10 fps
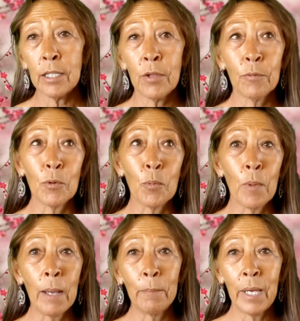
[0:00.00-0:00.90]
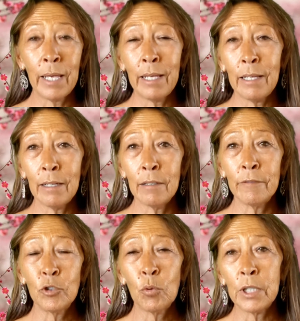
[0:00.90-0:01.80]
through May
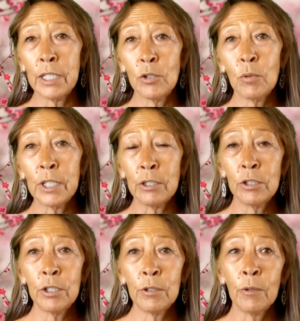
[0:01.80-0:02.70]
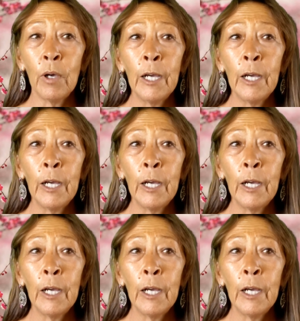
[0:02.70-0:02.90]
of 2022.